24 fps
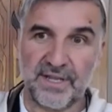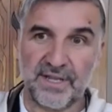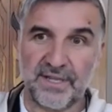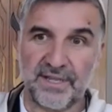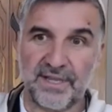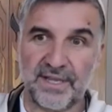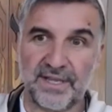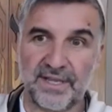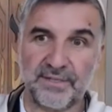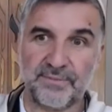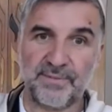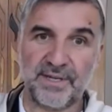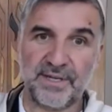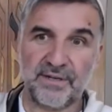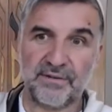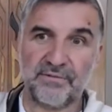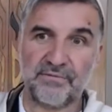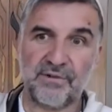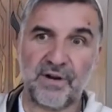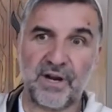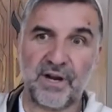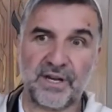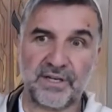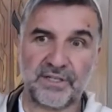there has been a
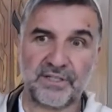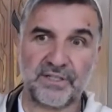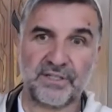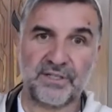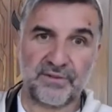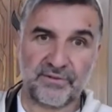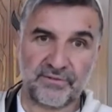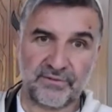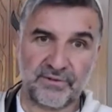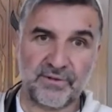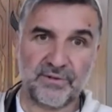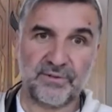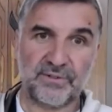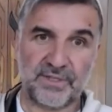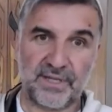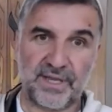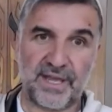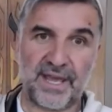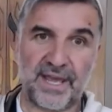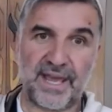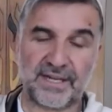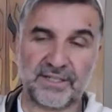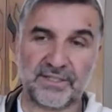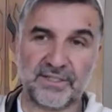rush through to
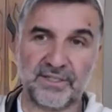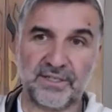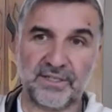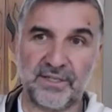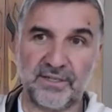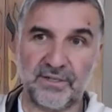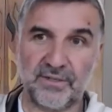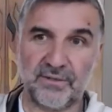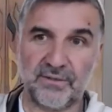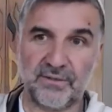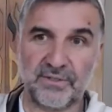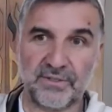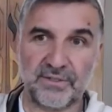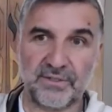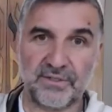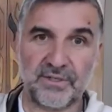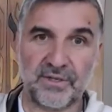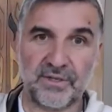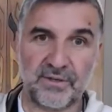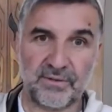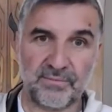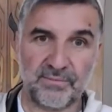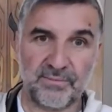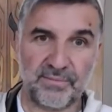execute
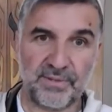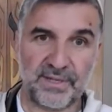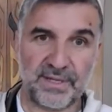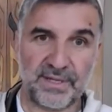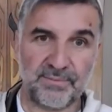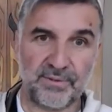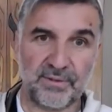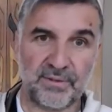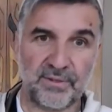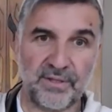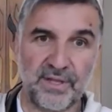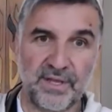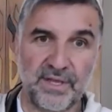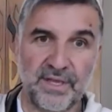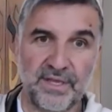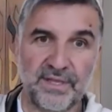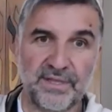certain people,